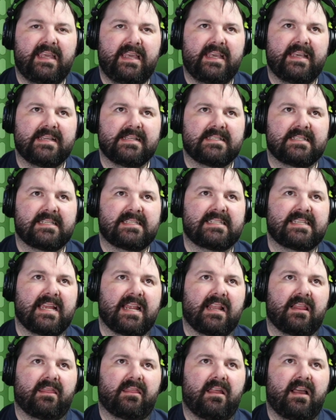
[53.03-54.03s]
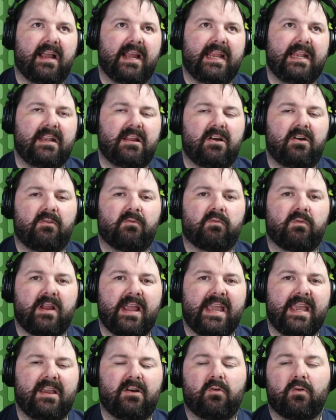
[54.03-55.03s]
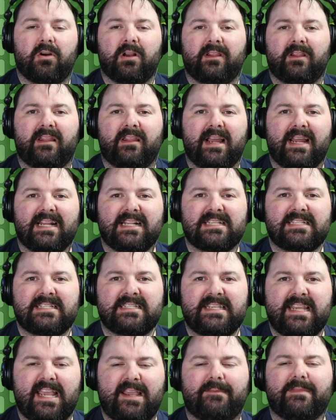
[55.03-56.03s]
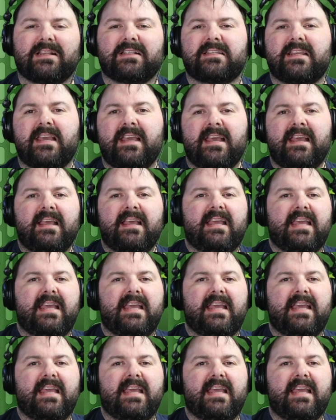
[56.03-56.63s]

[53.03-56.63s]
is. Is that a line, array, or a line segment?